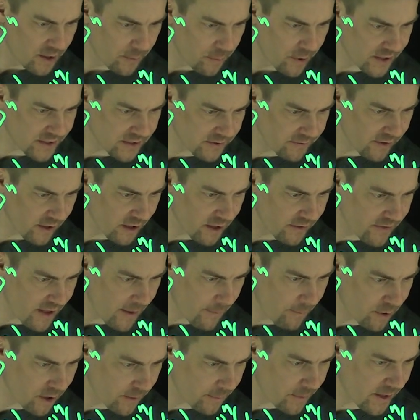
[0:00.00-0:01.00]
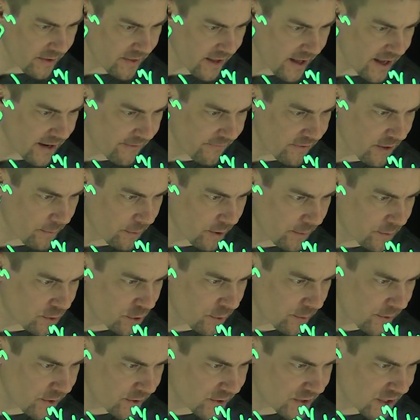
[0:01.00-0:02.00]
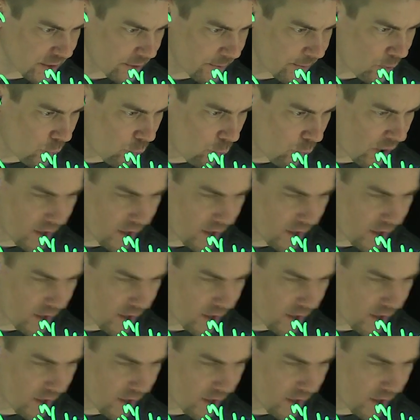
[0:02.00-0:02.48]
The present value of that, that infinite perpetuity is going to